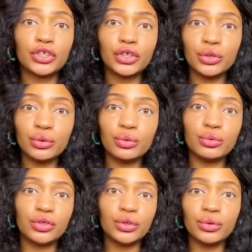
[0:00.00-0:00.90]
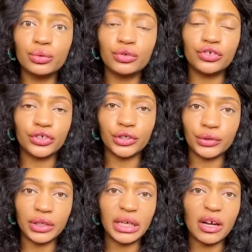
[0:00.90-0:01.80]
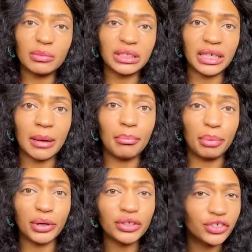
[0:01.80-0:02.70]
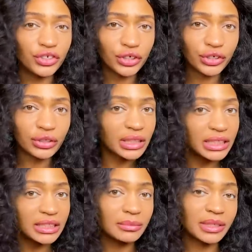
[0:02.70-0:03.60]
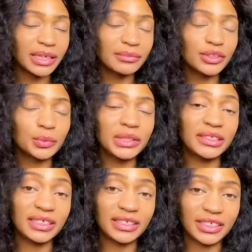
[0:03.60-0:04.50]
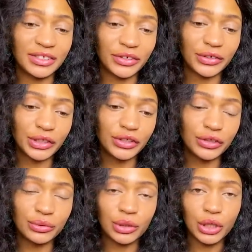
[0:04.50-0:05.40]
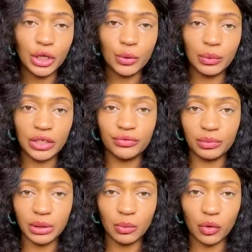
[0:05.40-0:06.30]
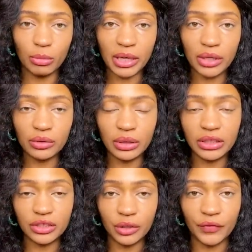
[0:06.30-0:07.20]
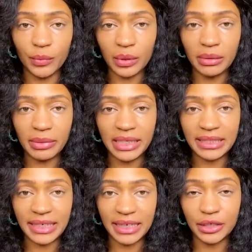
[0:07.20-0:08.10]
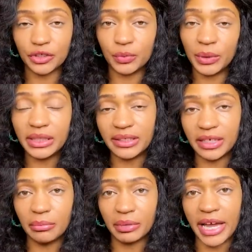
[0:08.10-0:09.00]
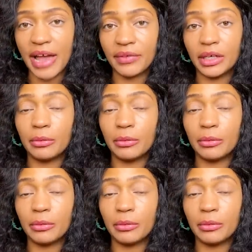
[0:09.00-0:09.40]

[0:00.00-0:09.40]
too sugary, almost like a burnt sugar that sometimes sweet scents can turn into when it's really warm out. So if you want to maintain a sweet scent but have it